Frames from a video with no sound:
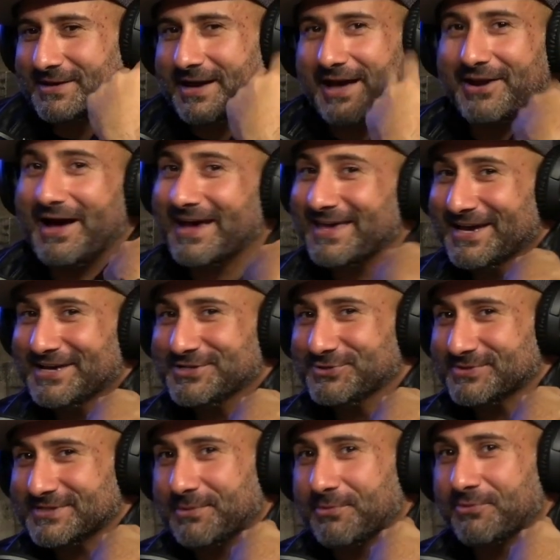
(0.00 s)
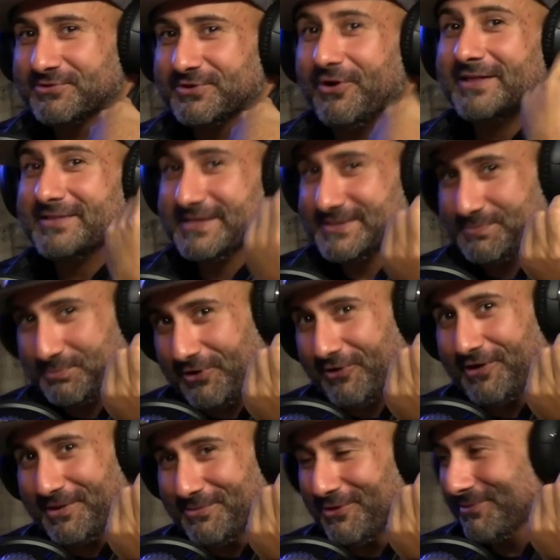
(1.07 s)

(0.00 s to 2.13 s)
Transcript: I, I, can't do a somersault at this current